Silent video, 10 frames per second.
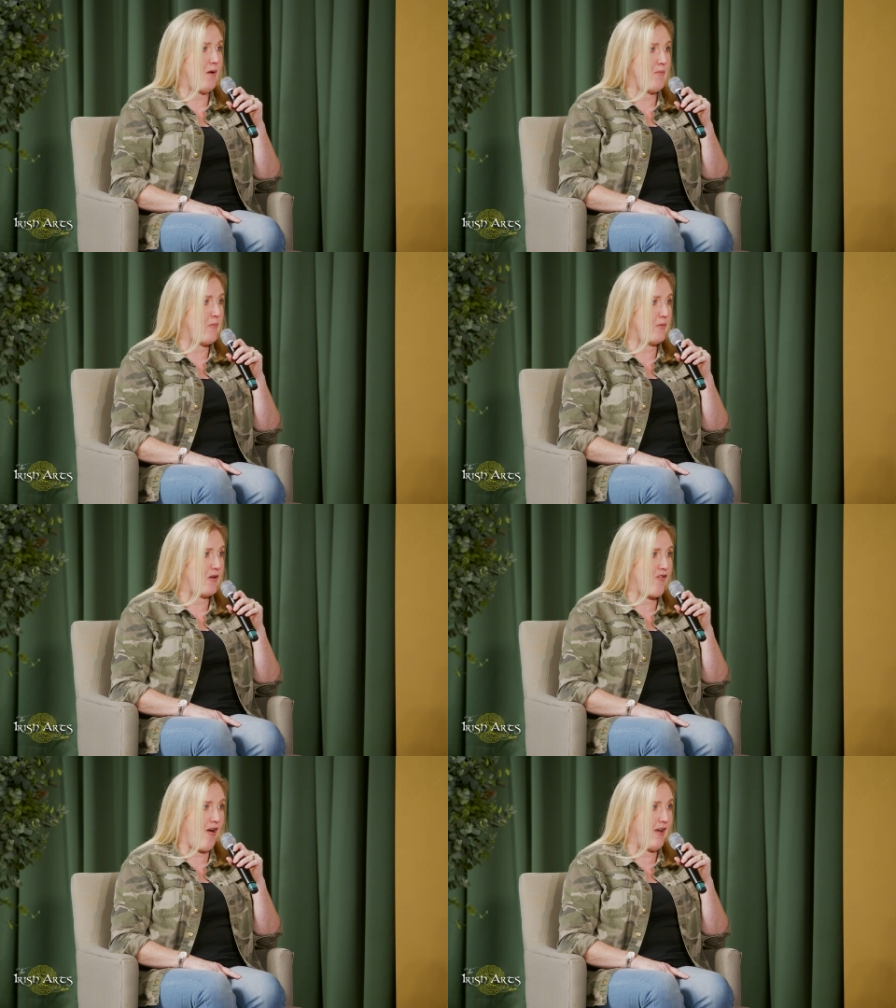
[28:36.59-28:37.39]
My mum would
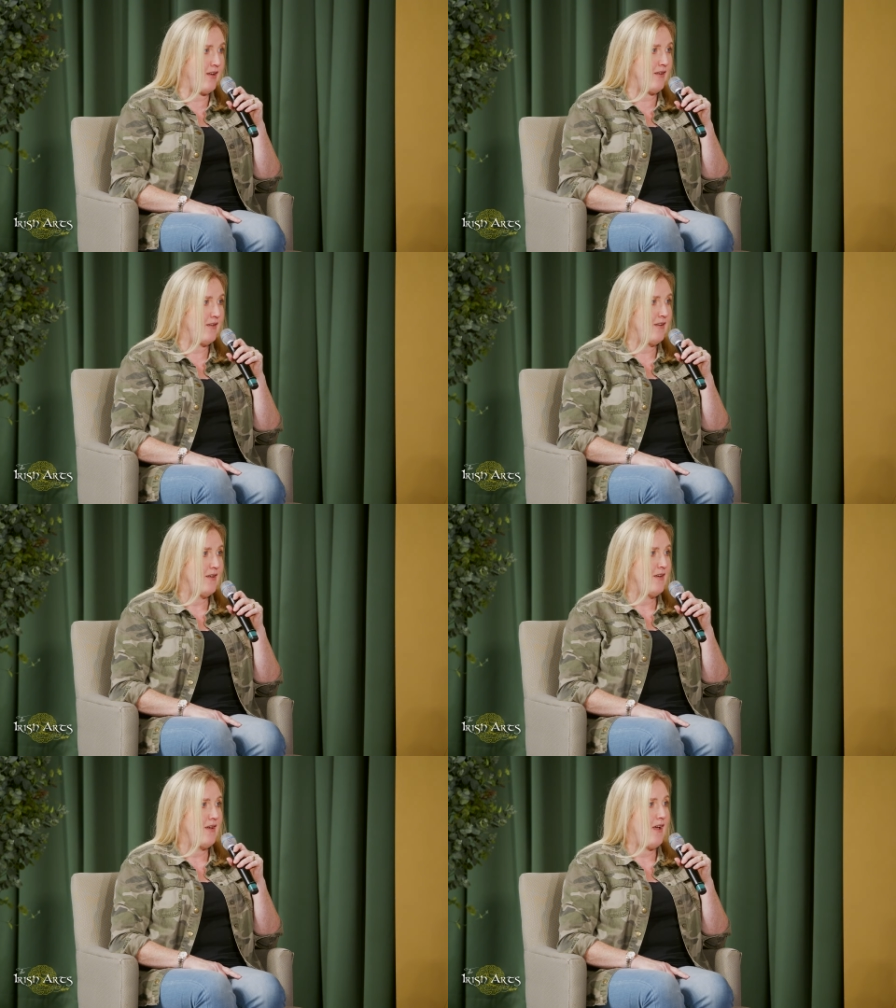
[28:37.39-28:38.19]
be crying,
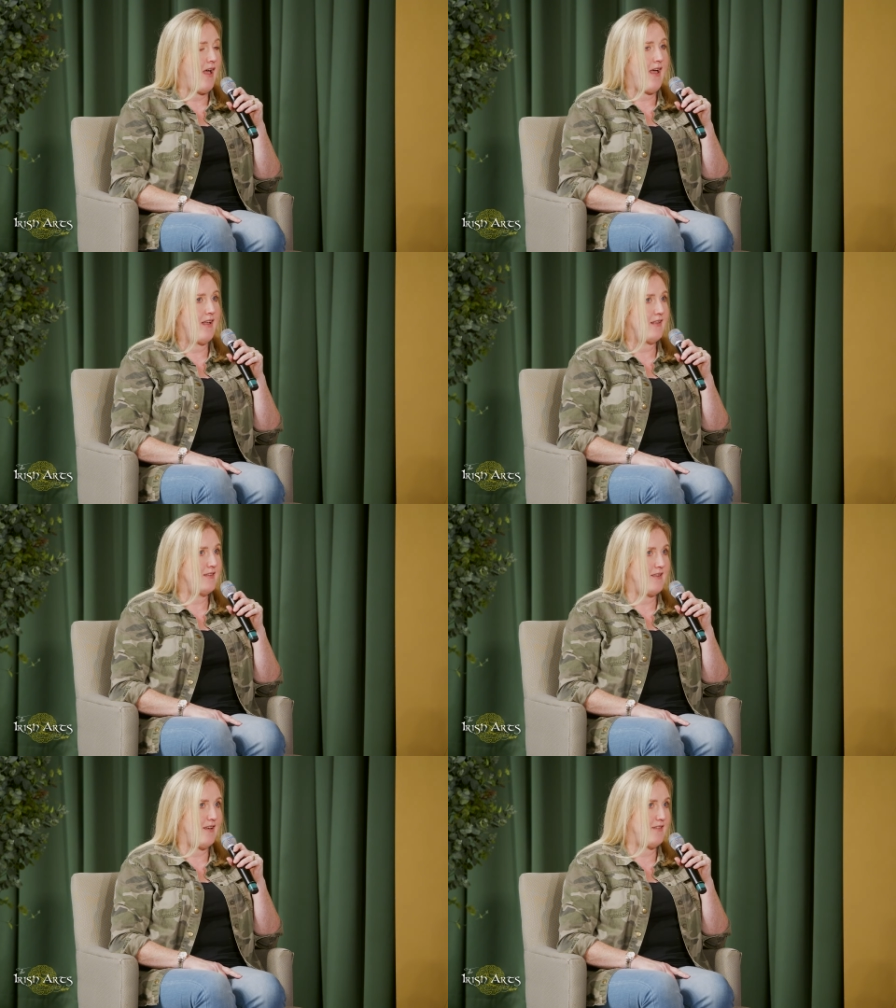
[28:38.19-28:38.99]

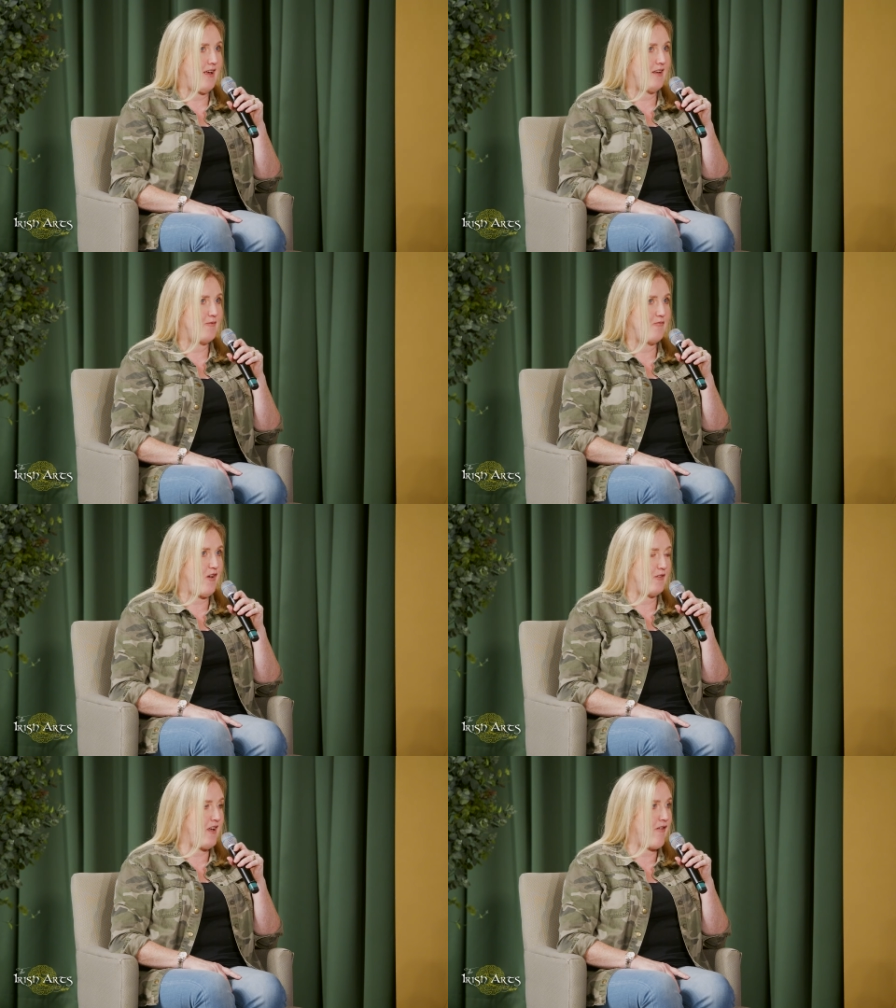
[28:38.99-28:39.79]
and Dad
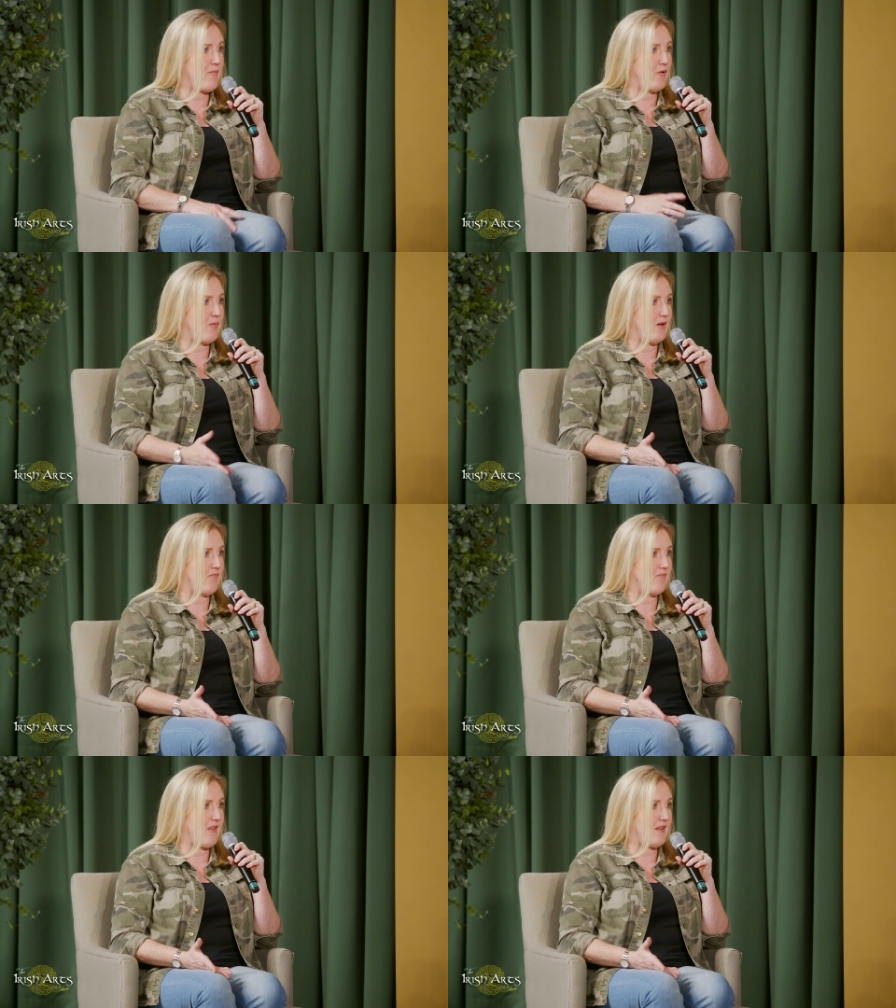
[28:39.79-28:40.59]
felt terrible, but
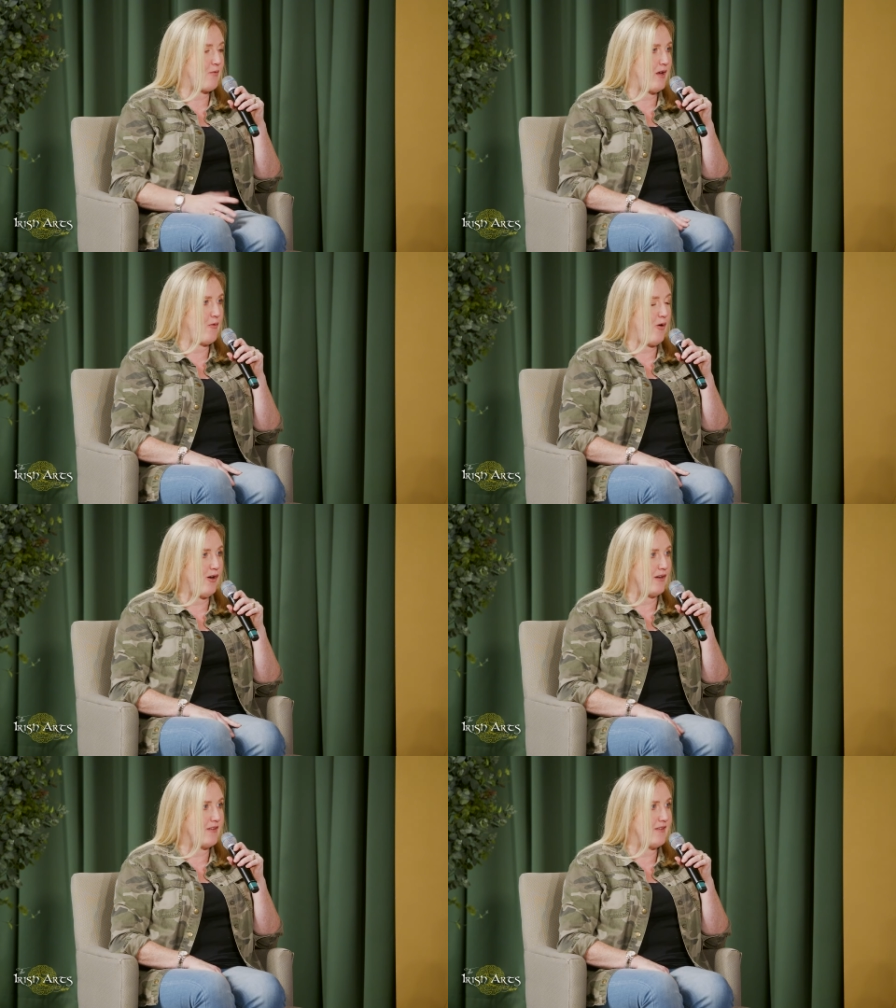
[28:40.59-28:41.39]
that's where he
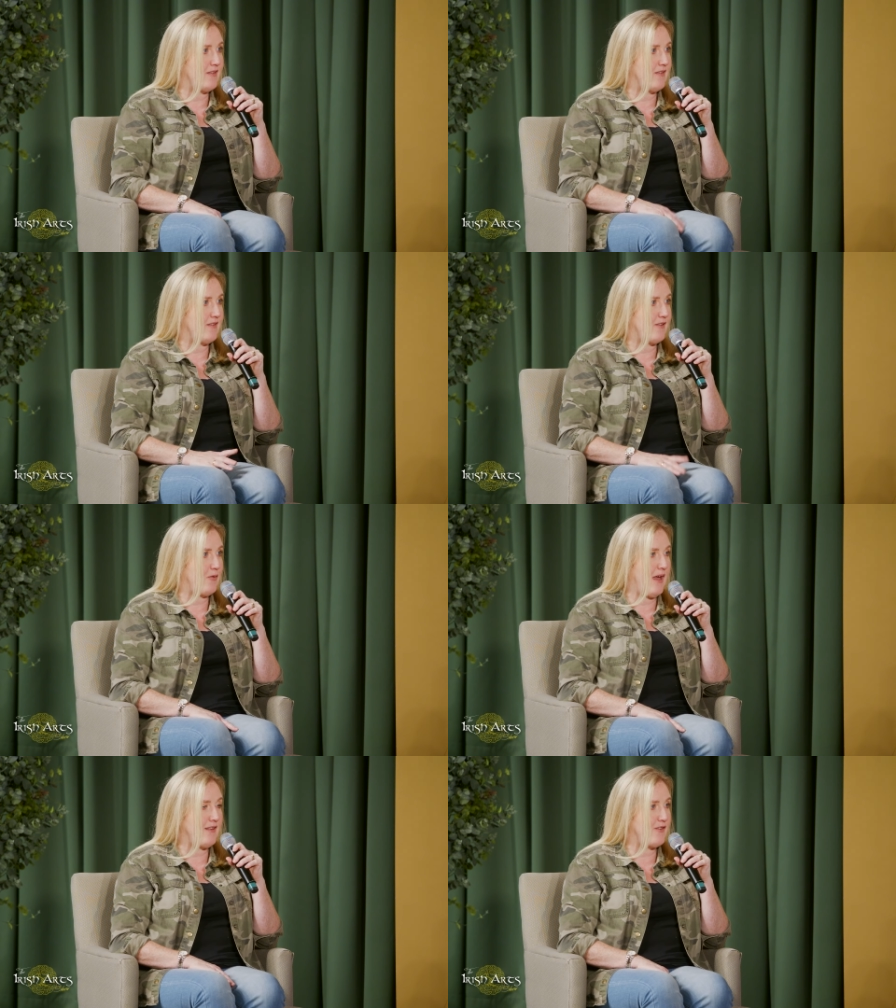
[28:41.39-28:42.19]
worked, so
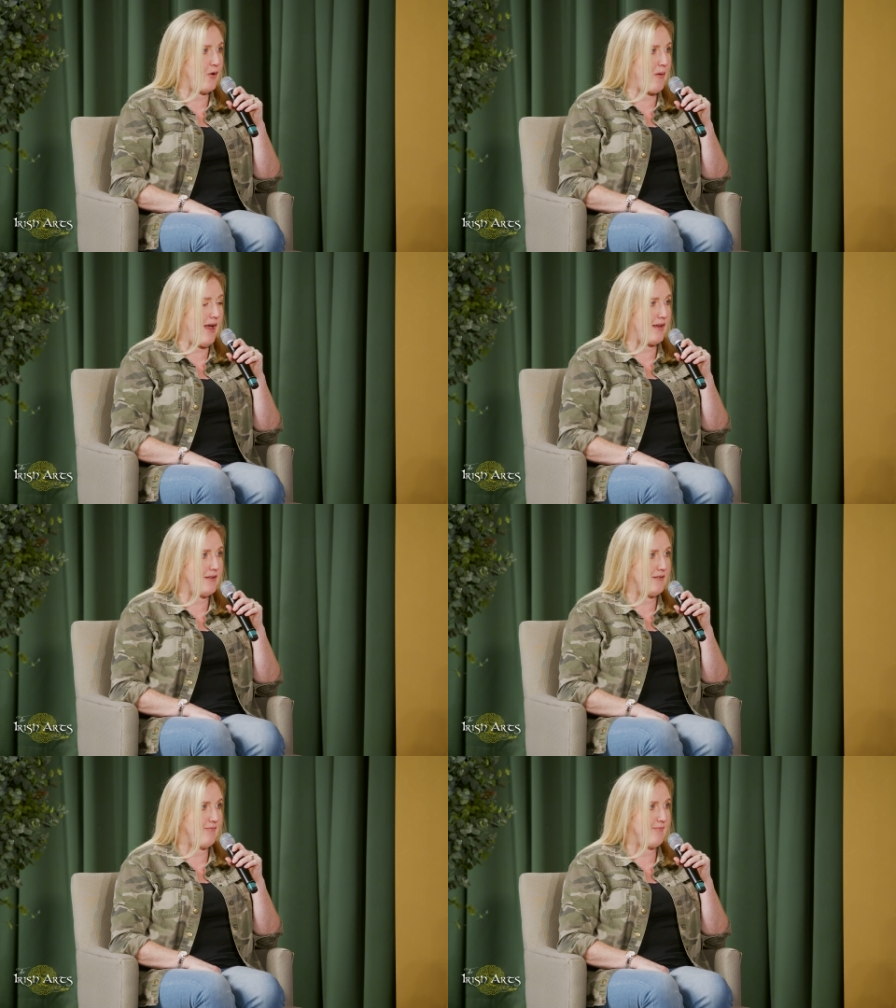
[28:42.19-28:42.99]
we had to go back.